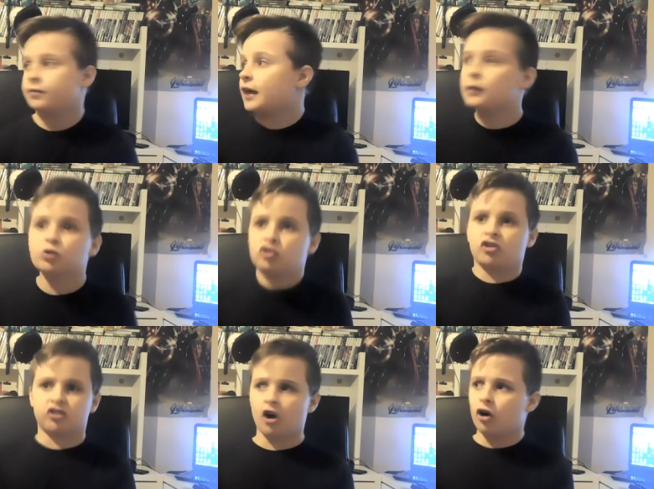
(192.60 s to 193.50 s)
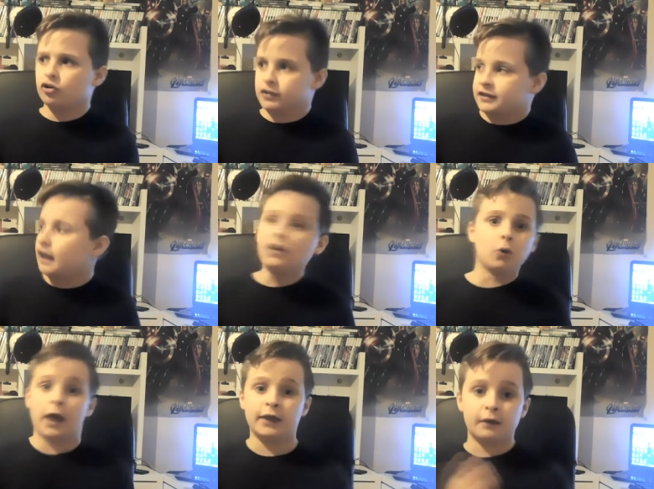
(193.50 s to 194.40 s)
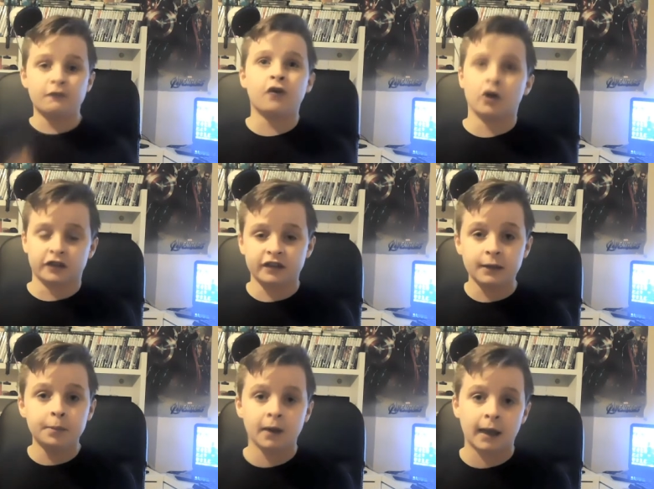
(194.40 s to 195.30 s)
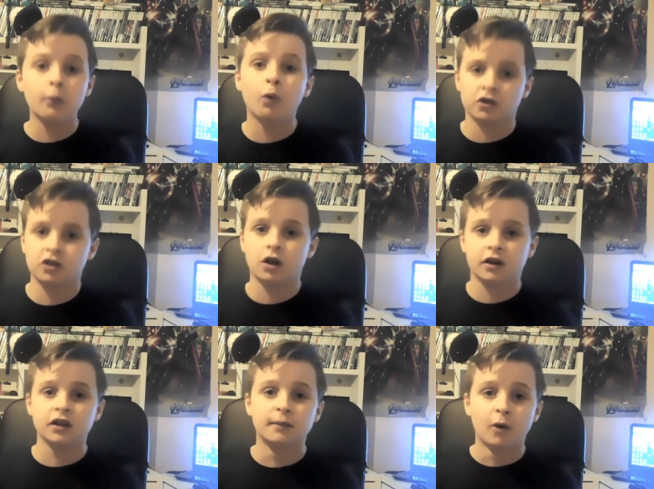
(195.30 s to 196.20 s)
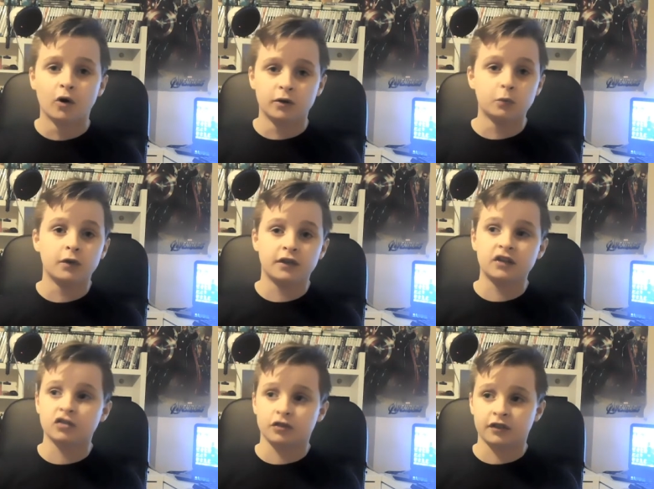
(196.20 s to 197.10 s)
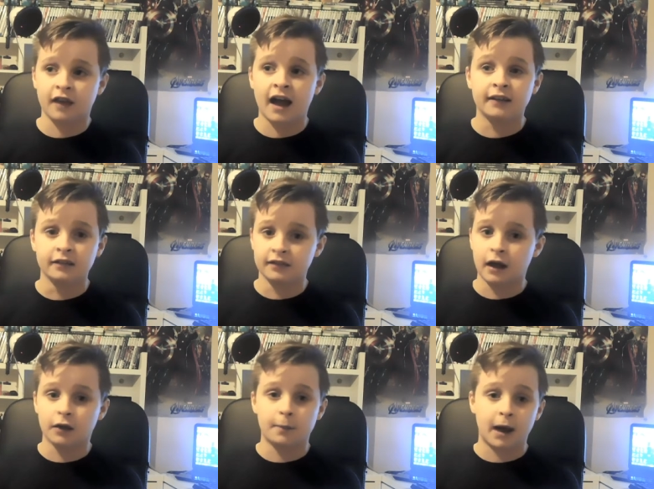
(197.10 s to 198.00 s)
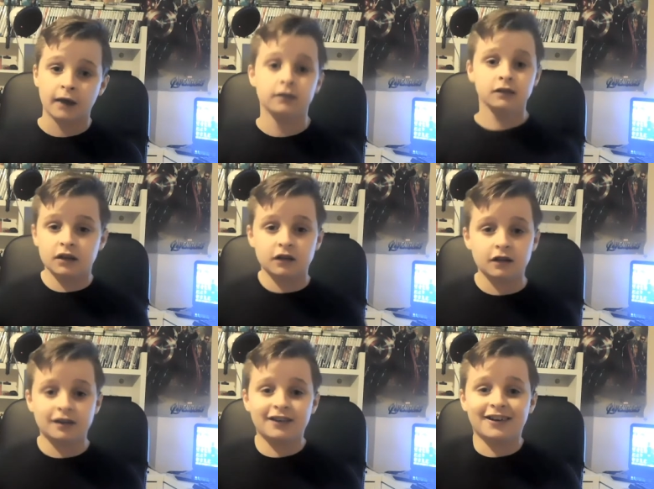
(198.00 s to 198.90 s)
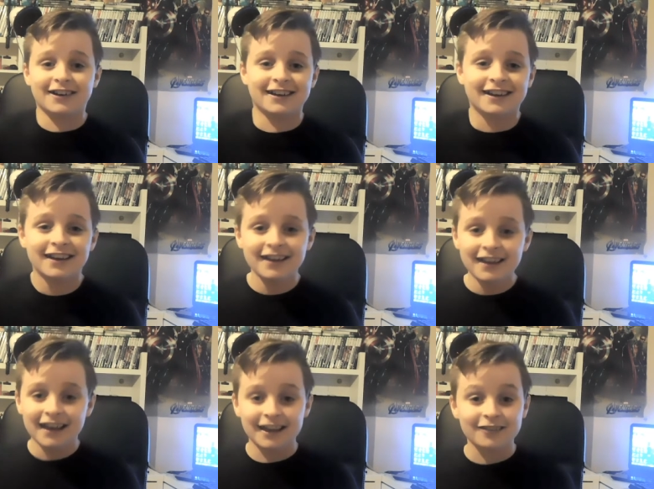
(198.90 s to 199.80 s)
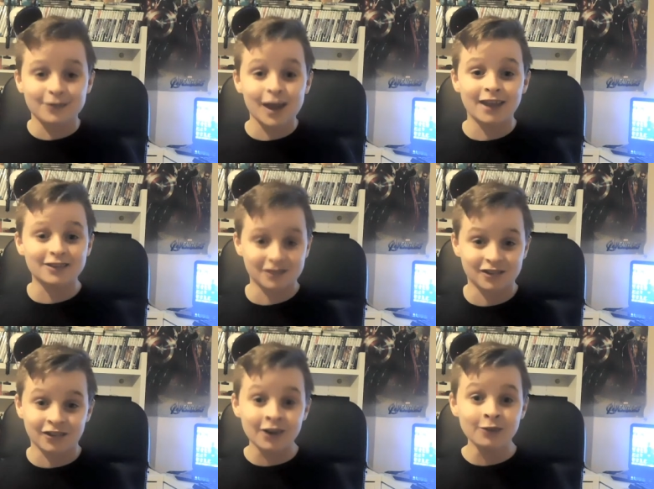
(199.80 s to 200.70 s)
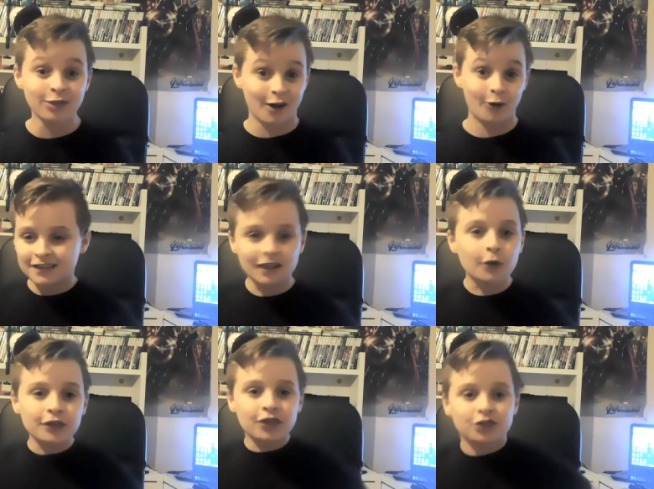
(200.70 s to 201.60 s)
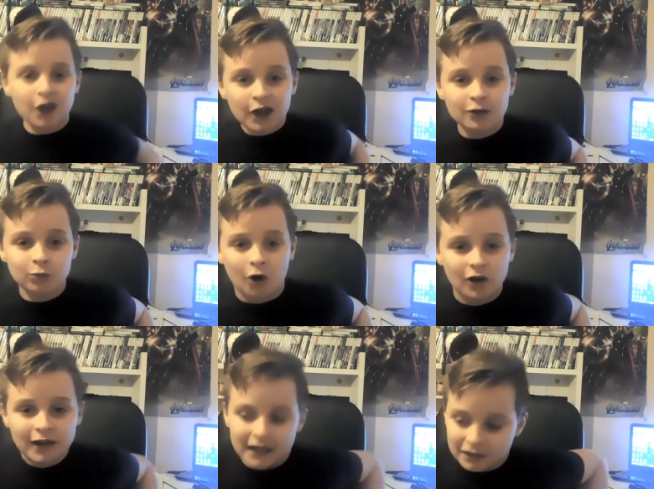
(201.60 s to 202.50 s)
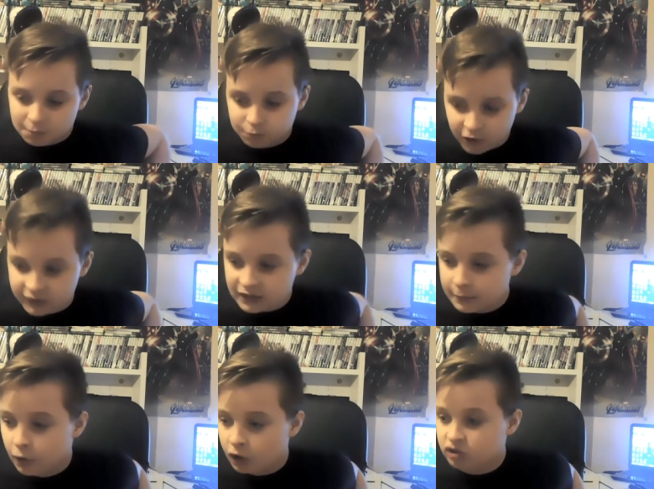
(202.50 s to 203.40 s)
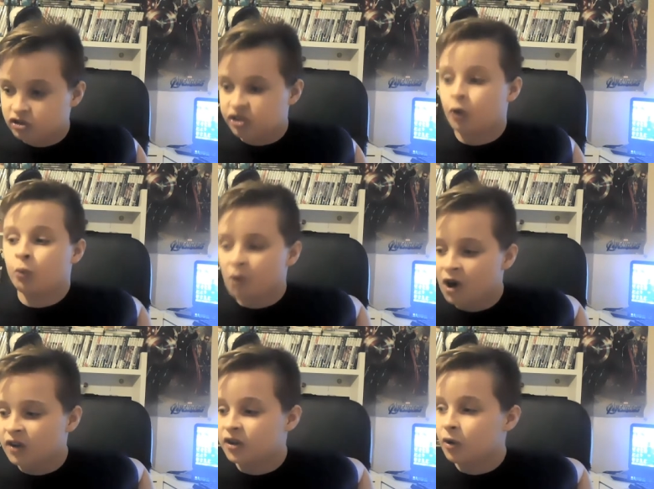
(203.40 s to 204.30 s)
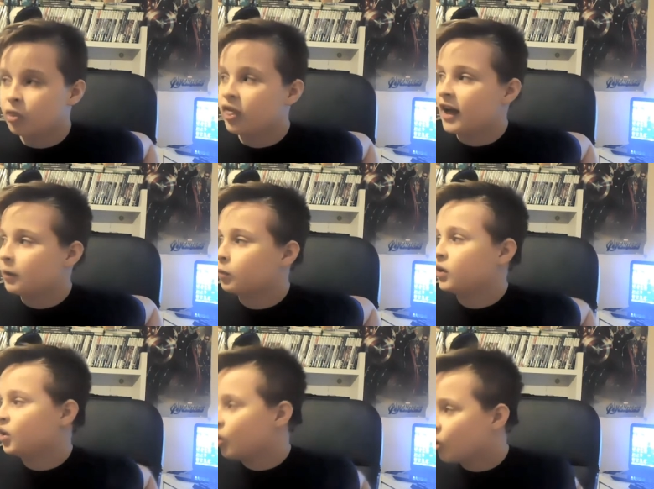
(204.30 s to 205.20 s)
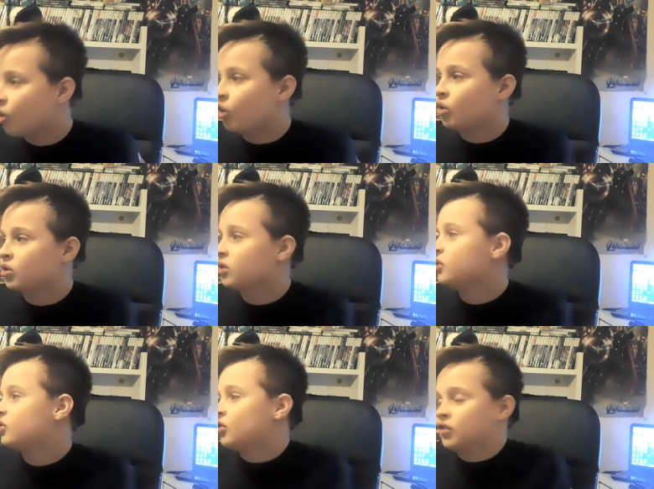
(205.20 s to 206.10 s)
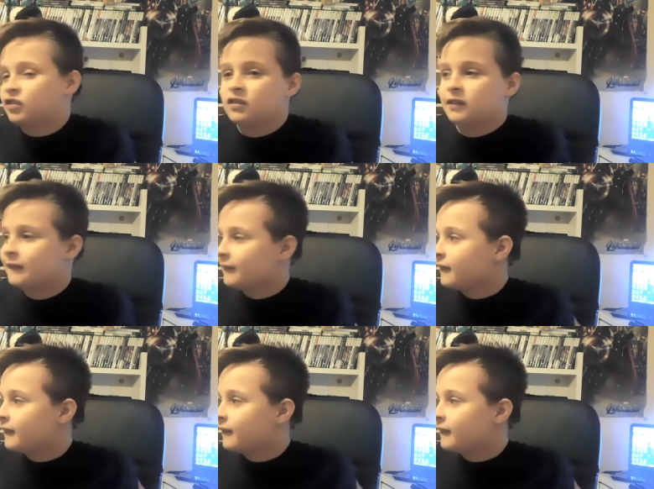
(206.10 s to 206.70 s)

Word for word: They would just order a takeaway and then fall asleep at like one o'clock in the morning with each other's hands down the pants. It is, it's, it's true though. So the third one is pretty much the one that we all just,